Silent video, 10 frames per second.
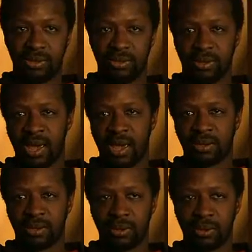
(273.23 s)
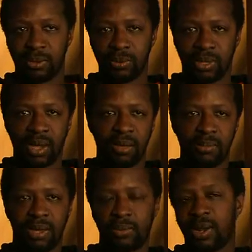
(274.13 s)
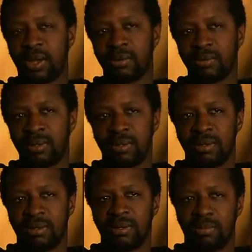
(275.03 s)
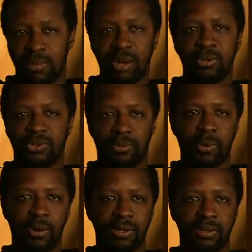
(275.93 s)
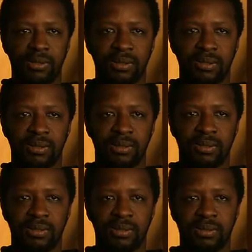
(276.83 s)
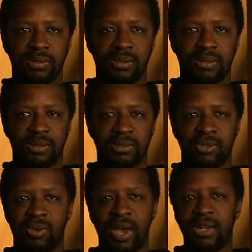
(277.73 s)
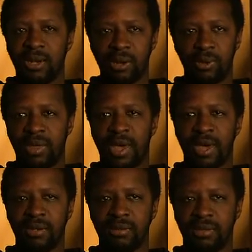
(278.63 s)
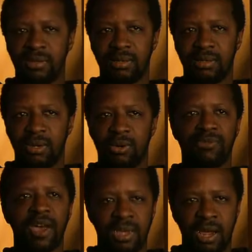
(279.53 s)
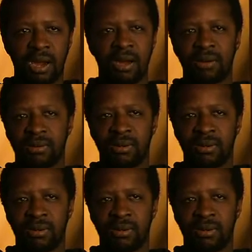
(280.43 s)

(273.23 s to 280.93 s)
You can't go to combat without medical support. So I know that, if I care